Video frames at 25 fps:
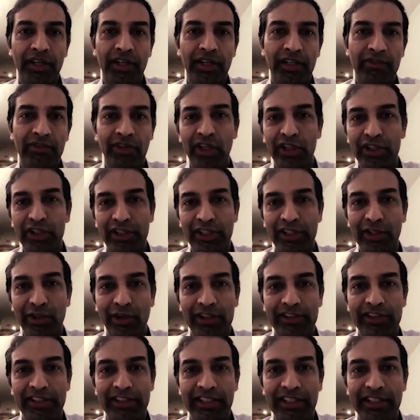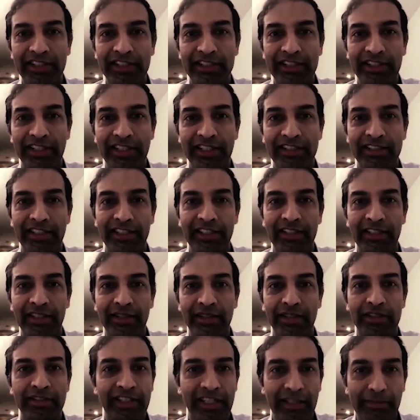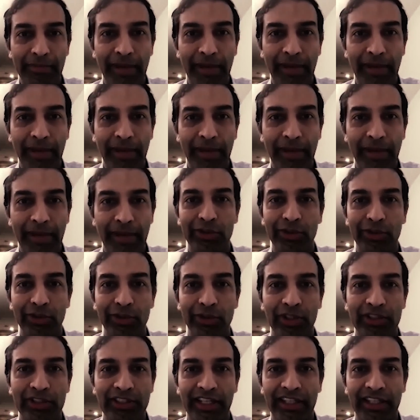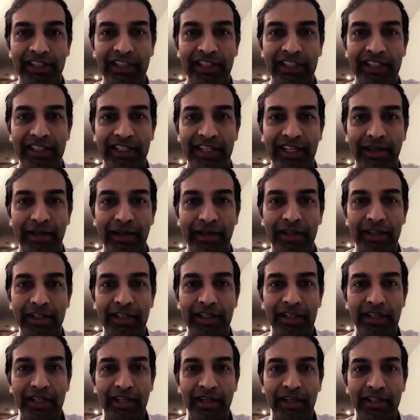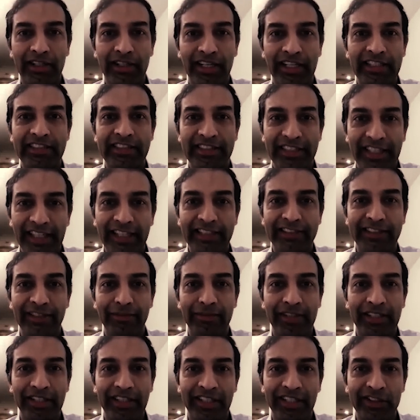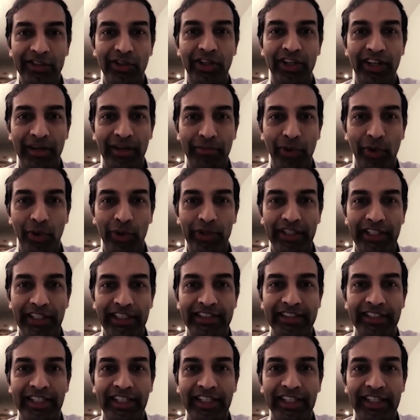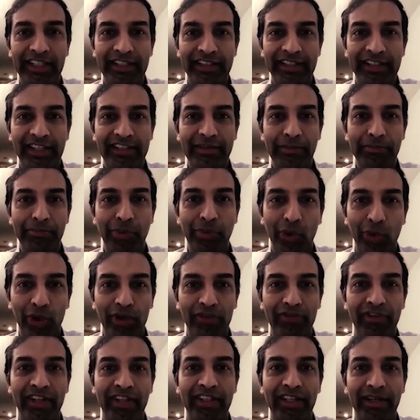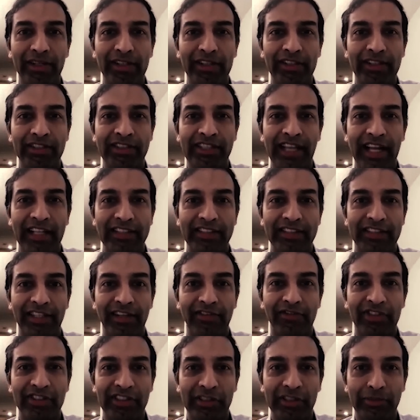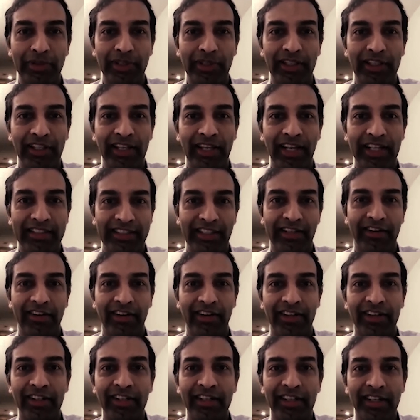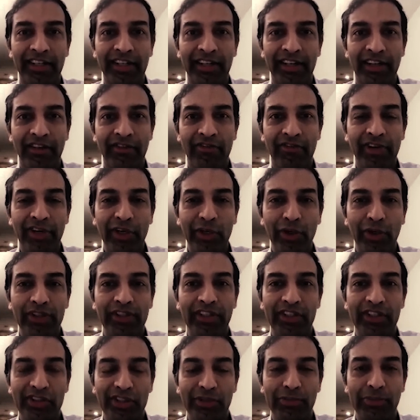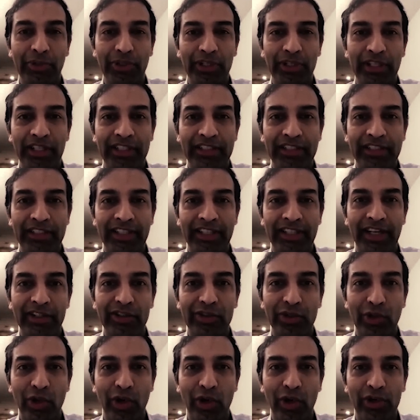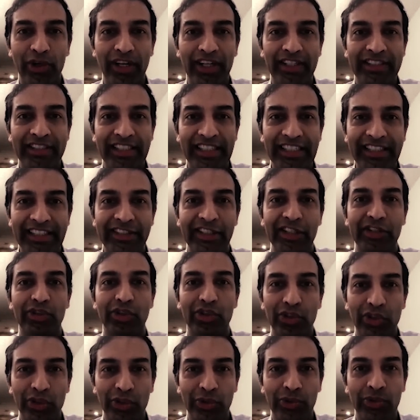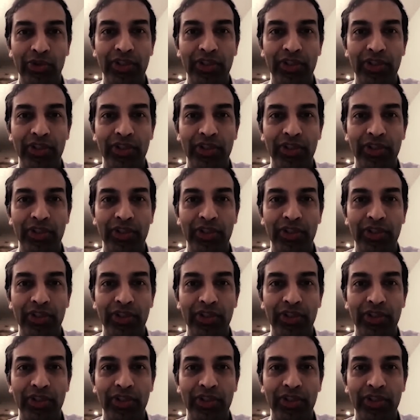Traditionally in call centers, there's a team manager who looks at he can see his or her employees. There's a board where the stats are visible, et cetera. When you go distributed, that is no longer as easy to do.